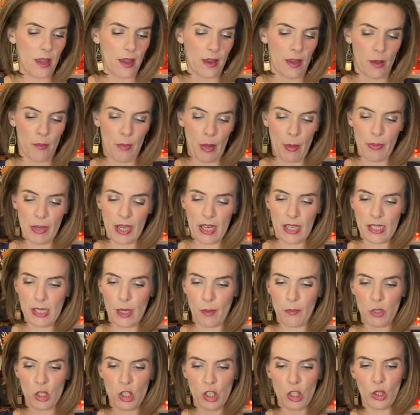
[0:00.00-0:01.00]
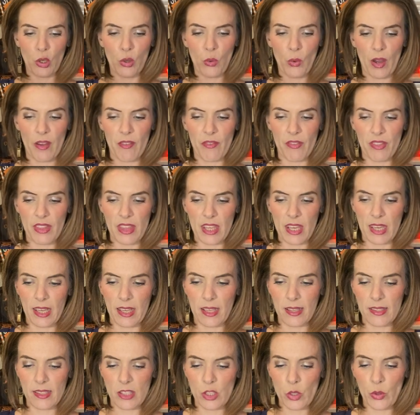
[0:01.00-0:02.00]
I picked up two of
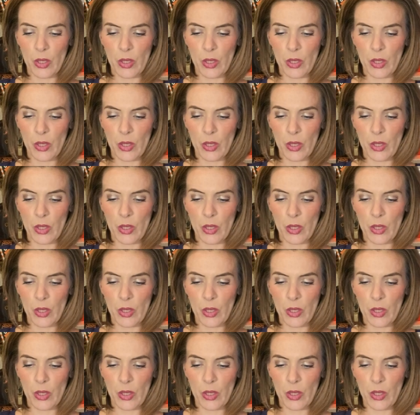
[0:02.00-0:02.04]
these.